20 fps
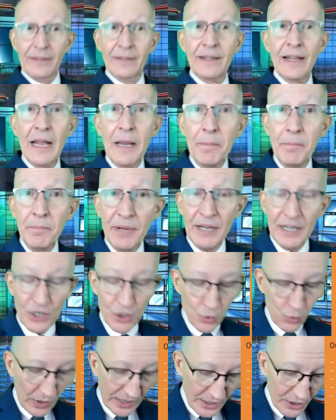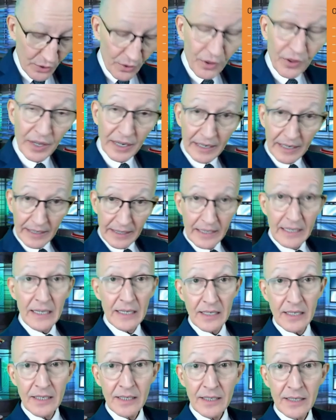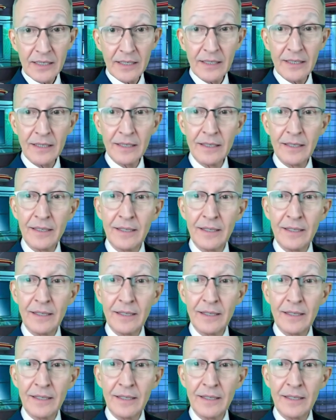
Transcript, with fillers: And pitch what you think it is.